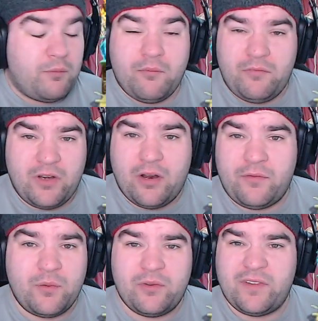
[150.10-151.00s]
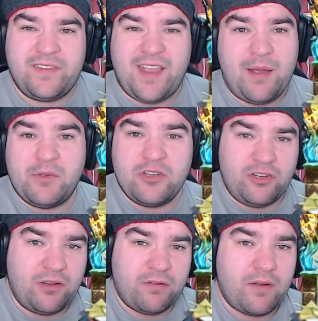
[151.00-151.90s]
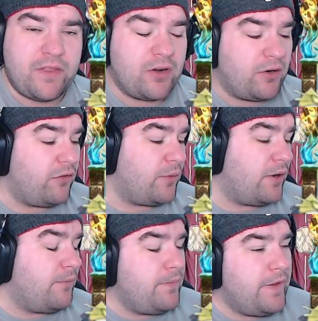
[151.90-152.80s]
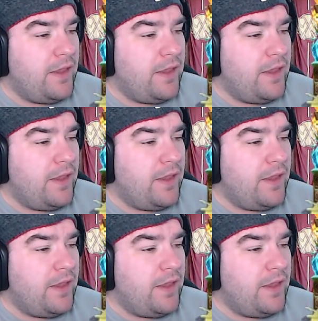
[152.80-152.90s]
if you want just damage, you can throw that on as well.